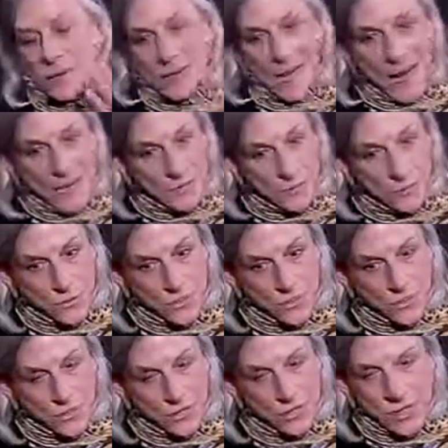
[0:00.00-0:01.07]
natural
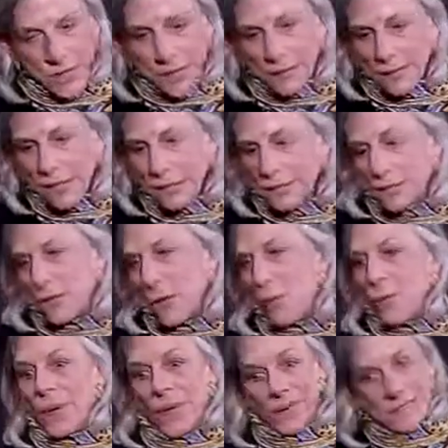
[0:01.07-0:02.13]
chicken, you know,
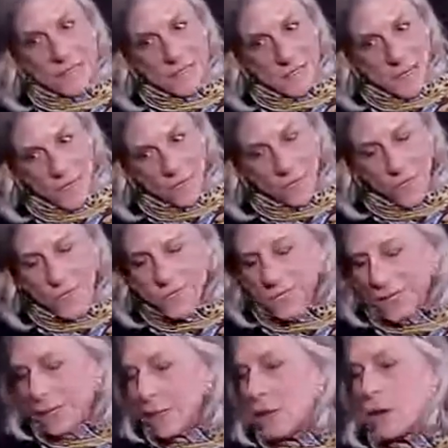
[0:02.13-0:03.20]
pesticide-free
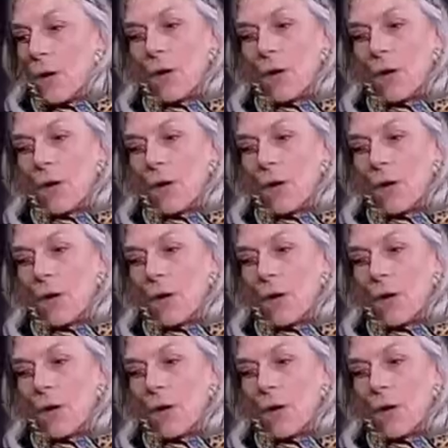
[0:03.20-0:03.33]
chicken,